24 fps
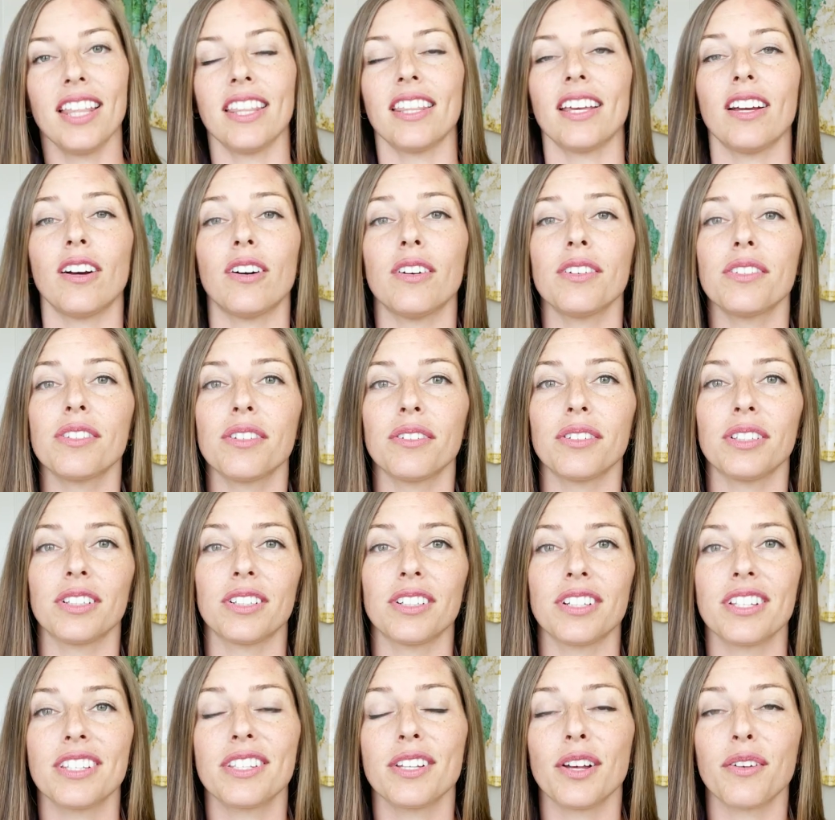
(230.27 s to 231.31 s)
They also
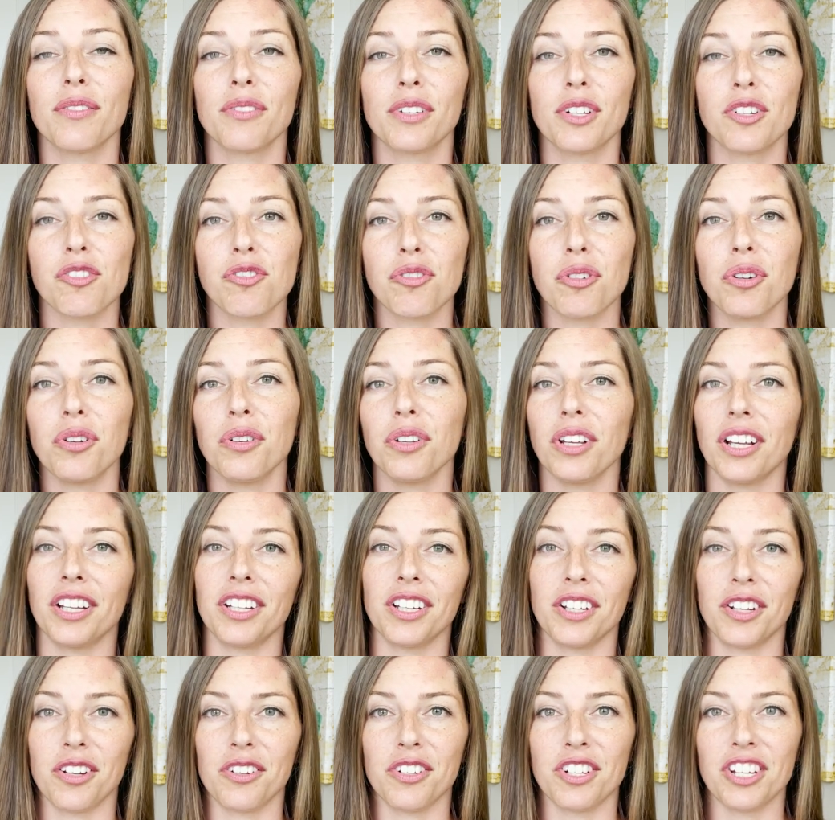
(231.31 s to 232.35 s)
learn self control and
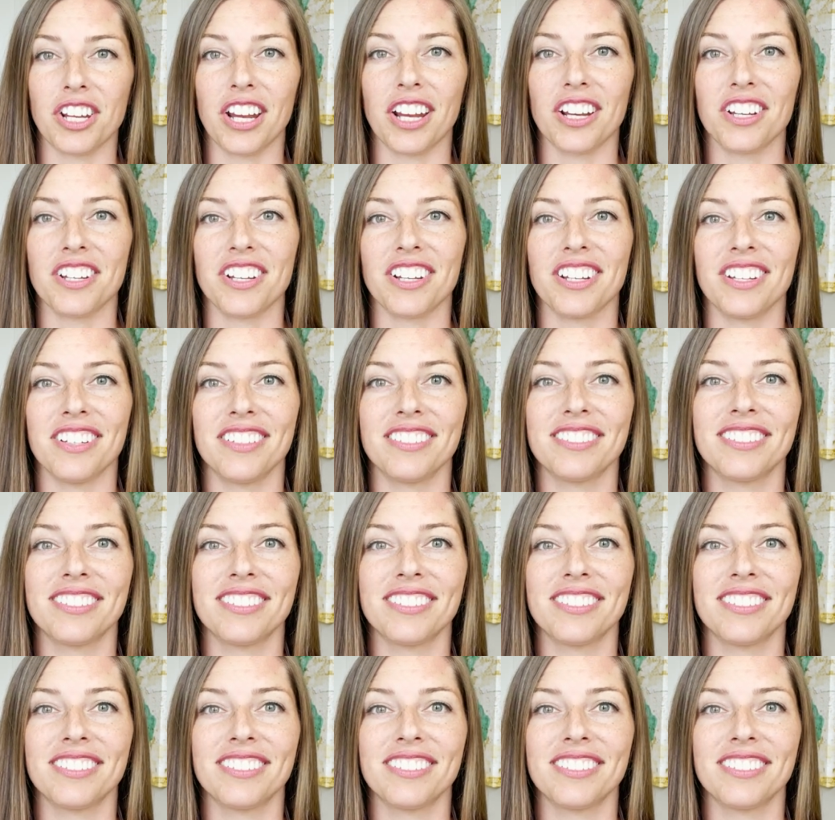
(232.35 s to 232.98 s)
negotiation.